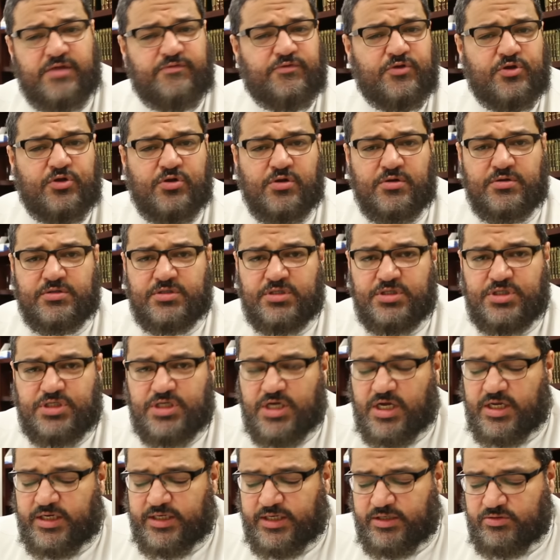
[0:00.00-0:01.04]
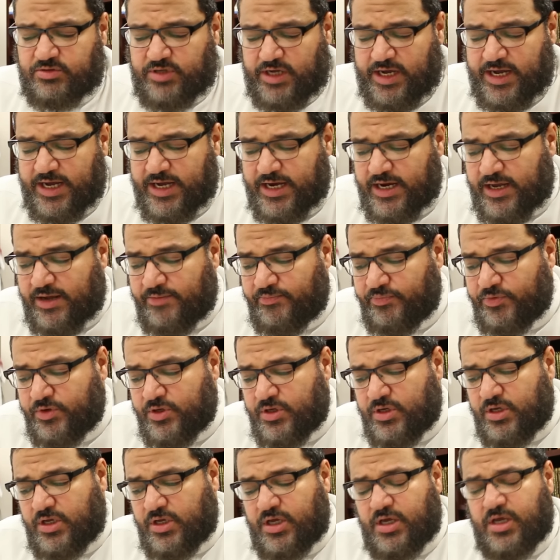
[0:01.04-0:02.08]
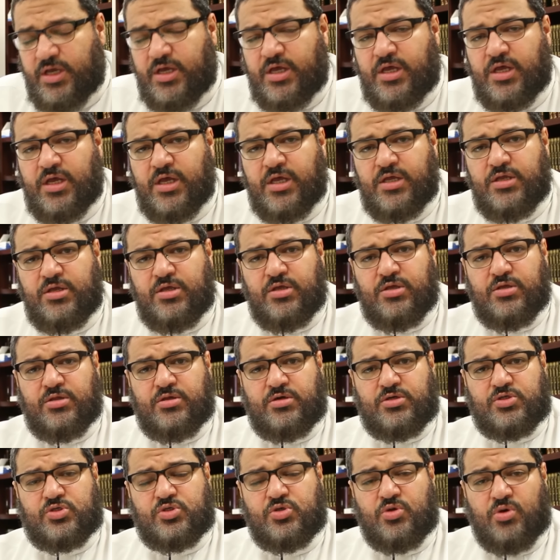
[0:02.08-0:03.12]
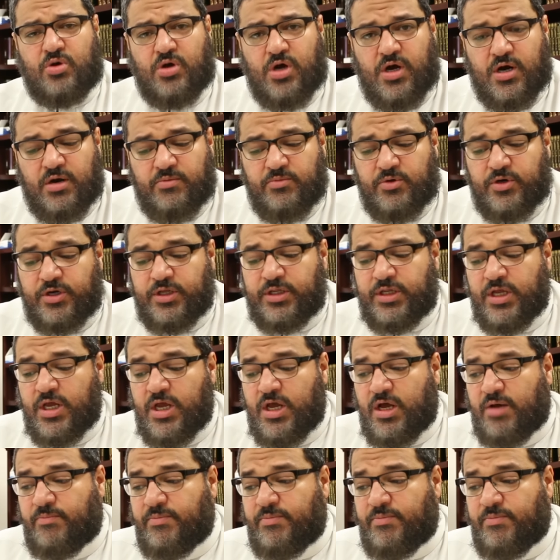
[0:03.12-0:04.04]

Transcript: And if you don't, inshallah ta'ala, there is no harm on it.